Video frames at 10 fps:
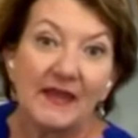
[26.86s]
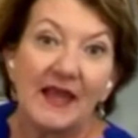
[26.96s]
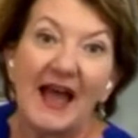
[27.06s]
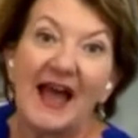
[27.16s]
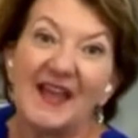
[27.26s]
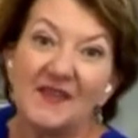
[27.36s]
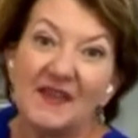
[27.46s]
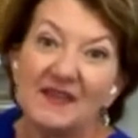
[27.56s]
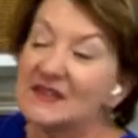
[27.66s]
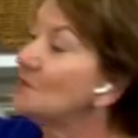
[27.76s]
pink I
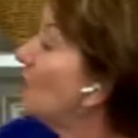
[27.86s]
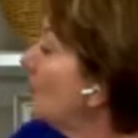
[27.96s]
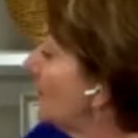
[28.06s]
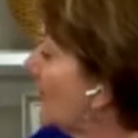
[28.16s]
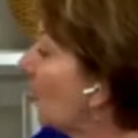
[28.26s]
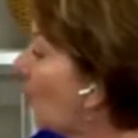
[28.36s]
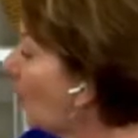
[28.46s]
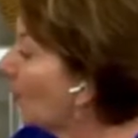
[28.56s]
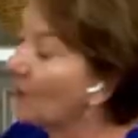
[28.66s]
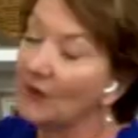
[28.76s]
think it's more of a
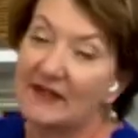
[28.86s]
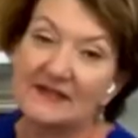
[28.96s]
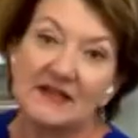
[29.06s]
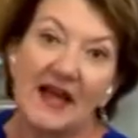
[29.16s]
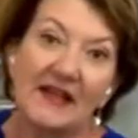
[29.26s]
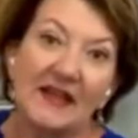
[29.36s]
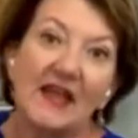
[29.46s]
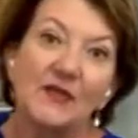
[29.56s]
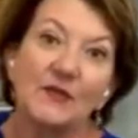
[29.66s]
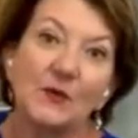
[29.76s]
coral. It's got
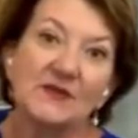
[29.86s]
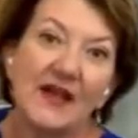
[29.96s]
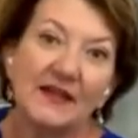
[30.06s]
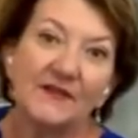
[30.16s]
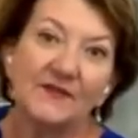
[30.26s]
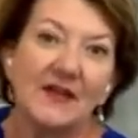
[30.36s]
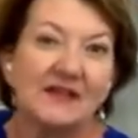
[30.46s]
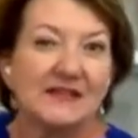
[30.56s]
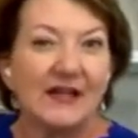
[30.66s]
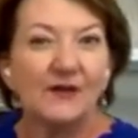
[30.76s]
those kind of
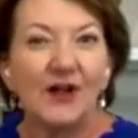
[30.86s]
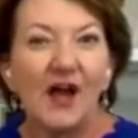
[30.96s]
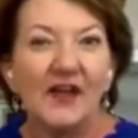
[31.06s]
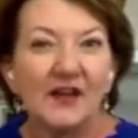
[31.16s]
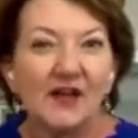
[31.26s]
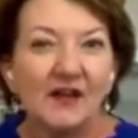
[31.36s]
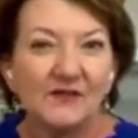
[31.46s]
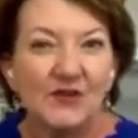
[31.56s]
terracotta